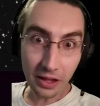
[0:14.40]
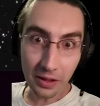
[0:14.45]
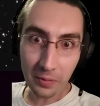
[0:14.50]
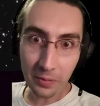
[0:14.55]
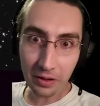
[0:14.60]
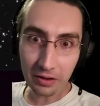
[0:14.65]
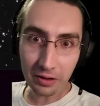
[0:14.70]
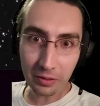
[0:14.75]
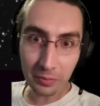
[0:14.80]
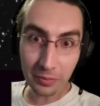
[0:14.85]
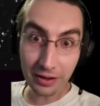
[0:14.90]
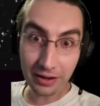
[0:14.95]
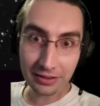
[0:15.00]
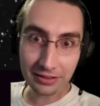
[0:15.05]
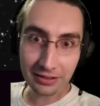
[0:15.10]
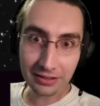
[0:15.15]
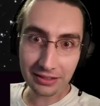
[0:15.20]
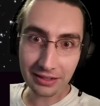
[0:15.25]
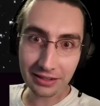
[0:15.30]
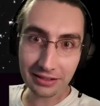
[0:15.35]
Welcome back
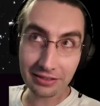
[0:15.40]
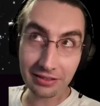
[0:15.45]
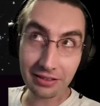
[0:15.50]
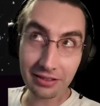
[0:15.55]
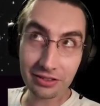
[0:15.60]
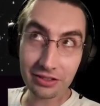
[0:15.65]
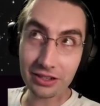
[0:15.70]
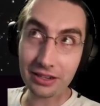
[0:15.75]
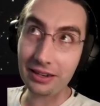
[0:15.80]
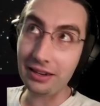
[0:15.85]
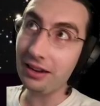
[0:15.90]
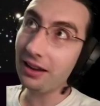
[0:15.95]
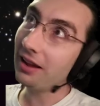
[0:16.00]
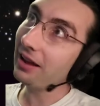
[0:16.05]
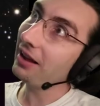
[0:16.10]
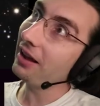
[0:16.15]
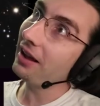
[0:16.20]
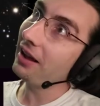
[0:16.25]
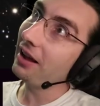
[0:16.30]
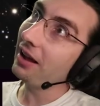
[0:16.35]
to technology.
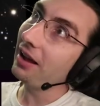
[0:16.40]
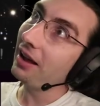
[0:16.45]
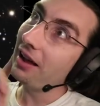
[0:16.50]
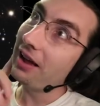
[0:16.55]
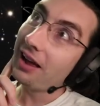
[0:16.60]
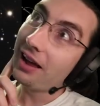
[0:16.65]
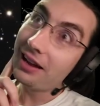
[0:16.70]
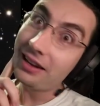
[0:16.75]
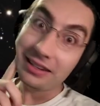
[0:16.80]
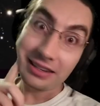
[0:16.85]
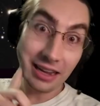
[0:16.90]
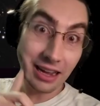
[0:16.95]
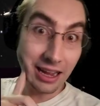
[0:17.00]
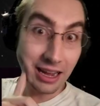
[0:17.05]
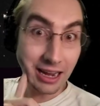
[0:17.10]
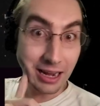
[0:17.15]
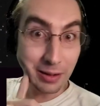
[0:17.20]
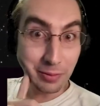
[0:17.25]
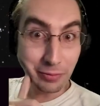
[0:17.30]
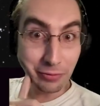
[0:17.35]

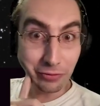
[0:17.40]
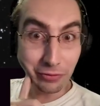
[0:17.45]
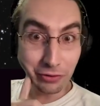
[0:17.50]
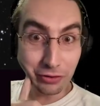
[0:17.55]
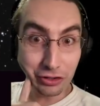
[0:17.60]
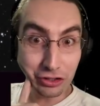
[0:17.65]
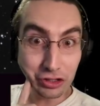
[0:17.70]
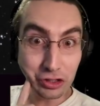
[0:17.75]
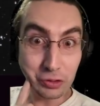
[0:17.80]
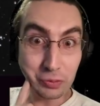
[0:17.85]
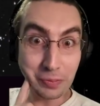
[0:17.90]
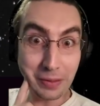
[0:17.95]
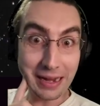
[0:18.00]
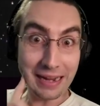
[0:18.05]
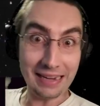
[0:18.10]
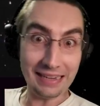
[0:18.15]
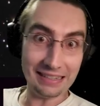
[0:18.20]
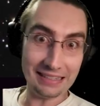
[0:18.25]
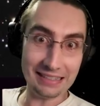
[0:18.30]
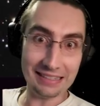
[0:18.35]
Time for
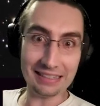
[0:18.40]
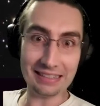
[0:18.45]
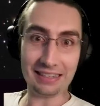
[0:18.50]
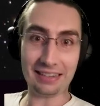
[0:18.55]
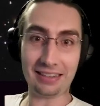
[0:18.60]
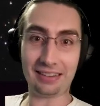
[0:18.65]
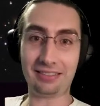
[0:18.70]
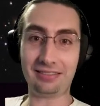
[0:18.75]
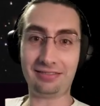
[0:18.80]
space.